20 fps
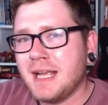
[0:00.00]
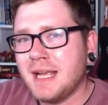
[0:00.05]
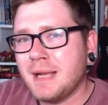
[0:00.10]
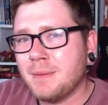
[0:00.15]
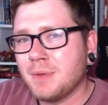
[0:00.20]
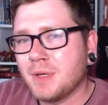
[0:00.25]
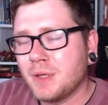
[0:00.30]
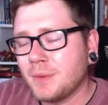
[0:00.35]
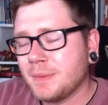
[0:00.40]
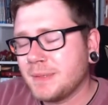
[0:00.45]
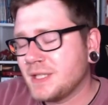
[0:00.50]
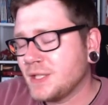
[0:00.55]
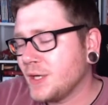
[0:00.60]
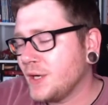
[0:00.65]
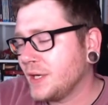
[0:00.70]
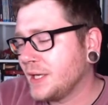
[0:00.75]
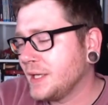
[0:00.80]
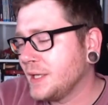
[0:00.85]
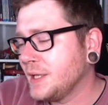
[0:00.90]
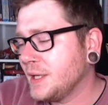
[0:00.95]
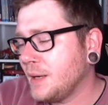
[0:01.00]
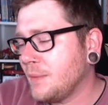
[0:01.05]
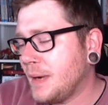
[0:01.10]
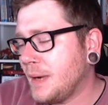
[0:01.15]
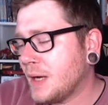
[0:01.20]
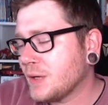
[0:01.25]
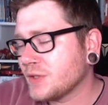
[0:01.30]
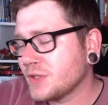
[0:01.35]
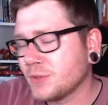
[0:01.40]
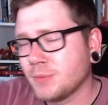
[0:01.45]
I'm going to be talking
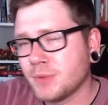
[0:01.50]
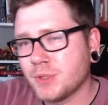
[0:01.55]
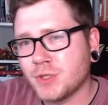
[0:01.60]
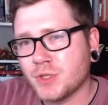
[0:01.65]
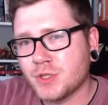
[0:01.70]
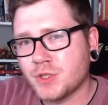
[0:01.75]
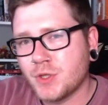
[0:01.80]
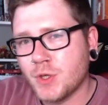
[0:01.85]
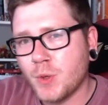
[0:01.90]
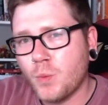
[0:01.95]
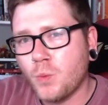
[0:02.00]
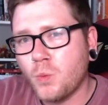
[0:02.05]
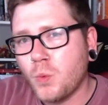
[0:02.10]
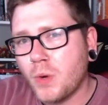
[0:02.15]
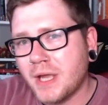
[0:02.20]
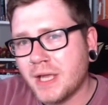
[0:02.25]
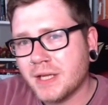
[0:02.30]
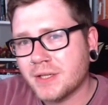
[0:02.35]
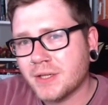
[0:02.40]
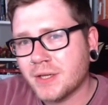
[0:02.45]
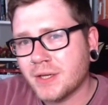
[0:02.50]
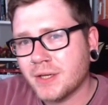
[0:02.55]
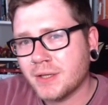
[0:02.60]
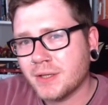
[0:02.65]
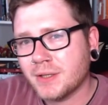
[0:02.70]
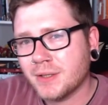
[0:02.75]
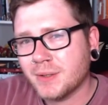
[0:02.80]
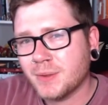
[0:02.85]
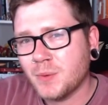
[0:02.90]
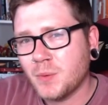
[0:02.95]
about some of just the weirder
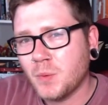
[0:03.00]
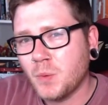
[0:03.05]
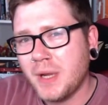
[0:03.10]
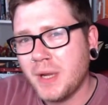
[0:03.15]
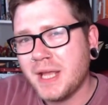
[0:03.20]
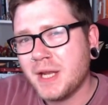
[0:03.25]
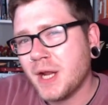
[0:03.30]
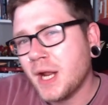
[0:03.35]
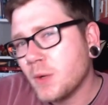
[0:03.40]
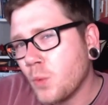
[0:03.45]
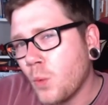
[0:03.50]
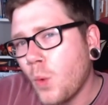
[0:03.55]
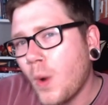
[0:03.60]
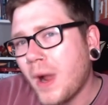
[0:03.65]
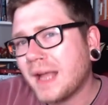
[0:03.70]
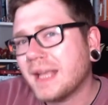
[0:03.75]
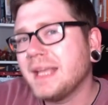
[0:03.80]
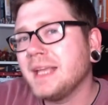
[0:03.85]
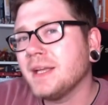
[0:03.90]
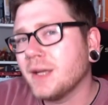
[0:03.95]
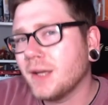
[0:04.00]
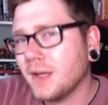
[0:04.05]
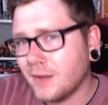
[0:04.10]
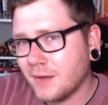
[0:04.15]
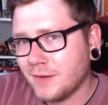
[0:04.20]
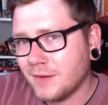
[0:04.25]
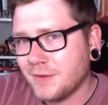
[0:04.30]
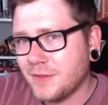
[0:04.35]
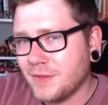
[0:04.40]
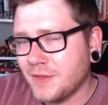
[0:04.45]
and wackier
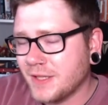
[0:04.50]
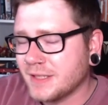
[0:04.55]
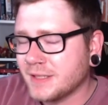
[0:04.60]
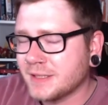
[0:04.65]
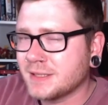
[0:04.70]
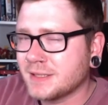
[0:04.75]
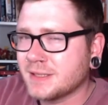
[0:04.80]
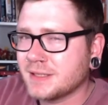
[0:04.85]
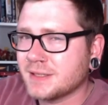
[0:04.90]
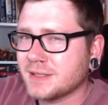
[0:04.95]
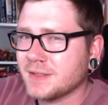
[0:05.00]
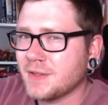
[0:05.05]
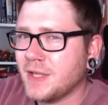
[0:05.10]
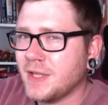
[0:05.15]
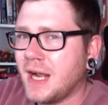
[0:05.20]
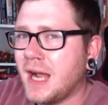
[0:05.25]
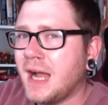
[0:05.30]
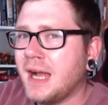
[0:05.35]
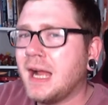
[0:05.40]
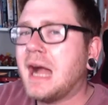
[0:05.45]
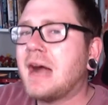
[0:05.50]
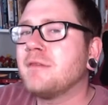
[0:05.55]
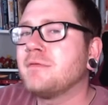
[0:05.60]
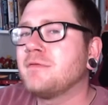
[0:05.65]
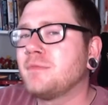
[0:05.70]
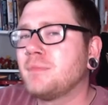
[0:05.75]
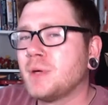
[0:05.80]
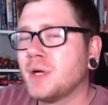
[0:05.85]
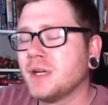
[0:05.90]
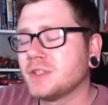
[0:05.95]
things that I
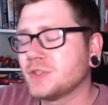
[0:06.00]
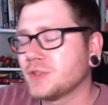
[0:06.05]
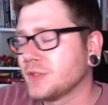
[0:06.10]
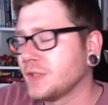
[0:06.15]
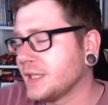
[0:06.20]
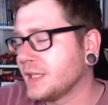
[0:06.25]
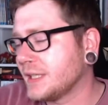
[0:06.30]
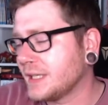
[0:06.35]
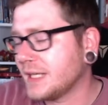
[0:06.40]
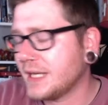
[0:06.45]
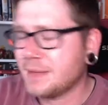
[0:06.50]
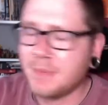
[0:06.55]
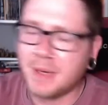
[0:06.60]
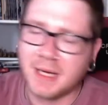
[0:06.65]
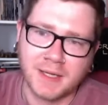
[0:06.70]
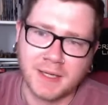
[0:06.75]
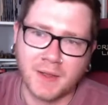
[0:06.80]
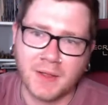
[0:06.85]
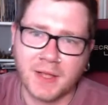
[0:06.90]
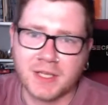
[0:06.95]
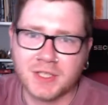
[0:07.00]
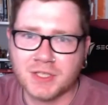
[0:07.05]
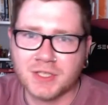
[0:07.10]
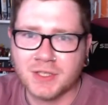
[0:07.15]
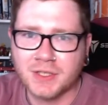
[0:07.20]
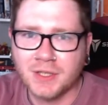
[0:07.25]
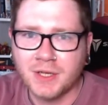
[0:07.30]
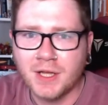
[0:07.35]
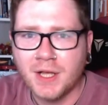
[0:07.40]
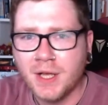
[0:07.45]
have personally in my
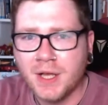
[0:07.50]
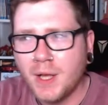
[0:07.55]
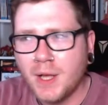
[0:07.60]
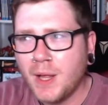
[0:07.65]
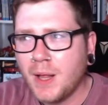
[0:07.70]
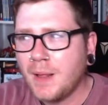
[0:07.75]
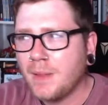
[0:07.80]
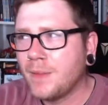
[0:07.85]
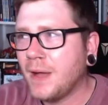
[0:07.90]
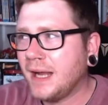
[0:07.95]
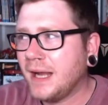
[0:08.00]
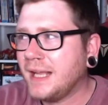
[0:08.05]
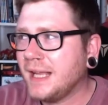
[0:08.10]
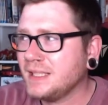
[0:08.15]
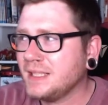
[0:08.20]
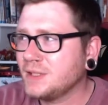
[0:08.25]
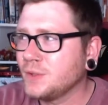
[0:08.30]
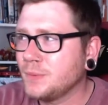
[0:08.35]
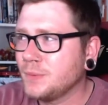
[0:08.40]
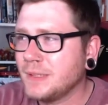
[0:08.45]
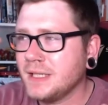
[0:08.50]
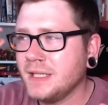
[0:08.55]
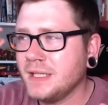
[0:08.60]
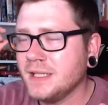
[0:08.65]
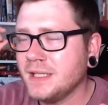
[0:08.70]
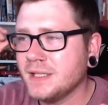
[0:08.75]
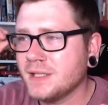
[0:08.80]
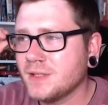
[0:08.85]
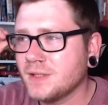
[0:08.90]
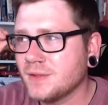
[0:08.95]
collection that I guess could
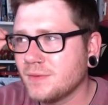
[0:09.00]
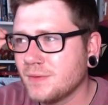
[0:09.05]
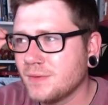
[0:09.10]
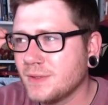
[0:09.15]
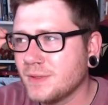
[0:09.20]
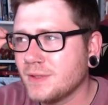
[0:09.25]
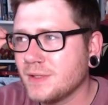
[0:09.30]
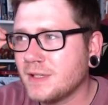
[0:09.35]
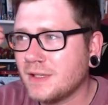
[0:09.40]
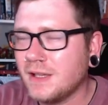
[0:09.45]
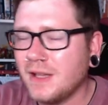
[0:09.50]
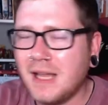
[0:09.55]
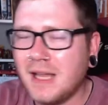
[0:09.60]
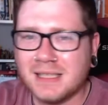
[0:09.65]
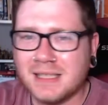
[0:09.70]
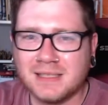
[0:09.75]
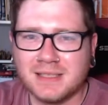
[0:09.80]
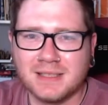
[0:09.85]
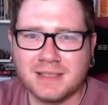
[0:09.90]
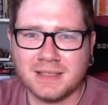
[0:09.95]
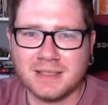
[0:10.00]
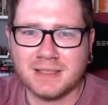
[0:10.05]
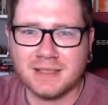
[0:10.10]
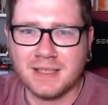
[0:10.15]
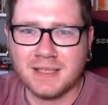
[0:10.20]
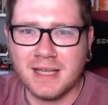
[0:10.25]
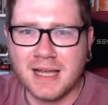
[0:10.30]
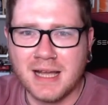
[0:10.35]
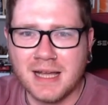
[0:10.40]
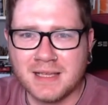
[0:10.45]
be classed
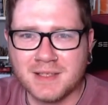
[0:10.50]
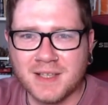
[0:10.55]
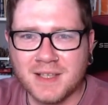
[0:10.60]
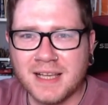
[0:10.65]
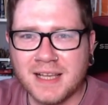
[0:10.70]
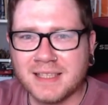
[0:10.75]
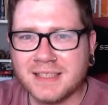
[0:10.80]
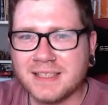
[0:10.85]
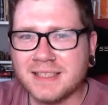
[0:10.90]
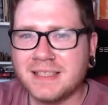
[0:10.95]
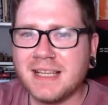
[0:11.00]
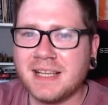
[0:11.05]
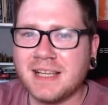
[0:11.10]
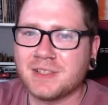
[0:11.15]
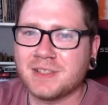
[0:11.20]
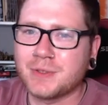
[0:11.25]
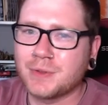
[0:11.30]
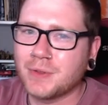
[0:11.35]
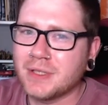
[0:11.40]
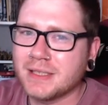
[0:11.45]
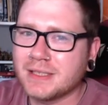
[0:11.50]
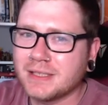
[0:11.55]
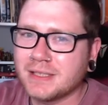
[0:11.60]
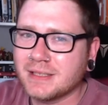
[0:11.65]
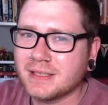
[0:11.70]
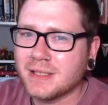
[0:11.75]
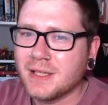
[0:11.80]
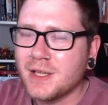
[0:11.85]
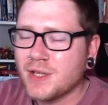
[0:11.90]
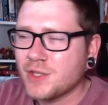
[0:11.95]
as accessories.